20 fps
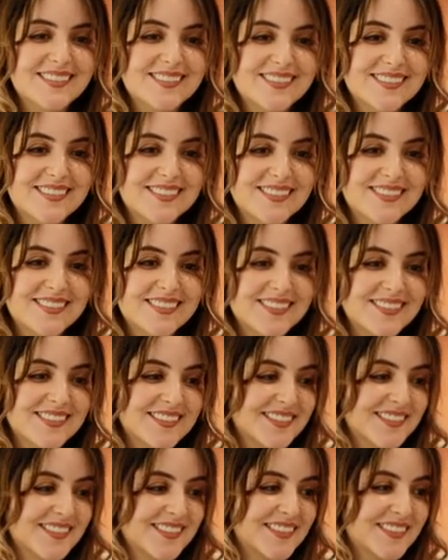
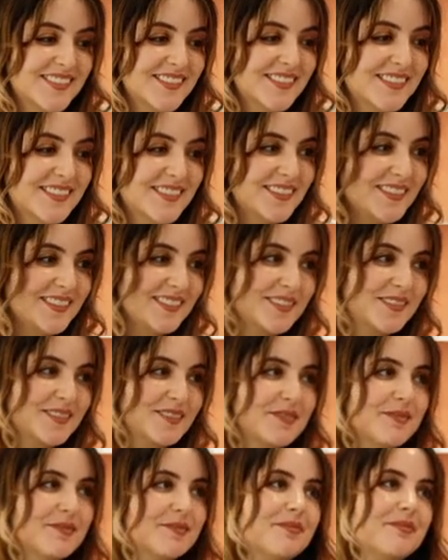
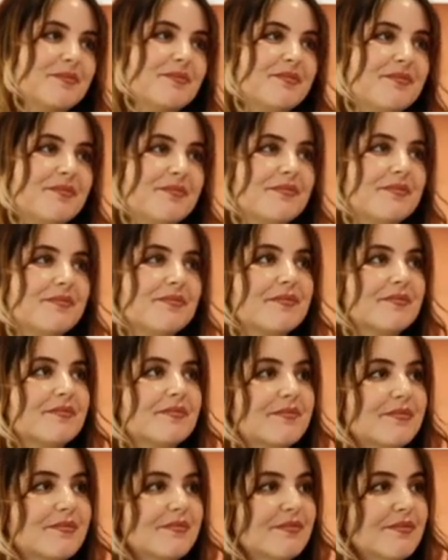
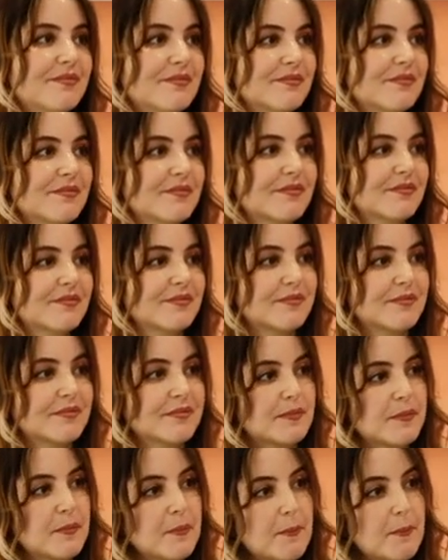(silent)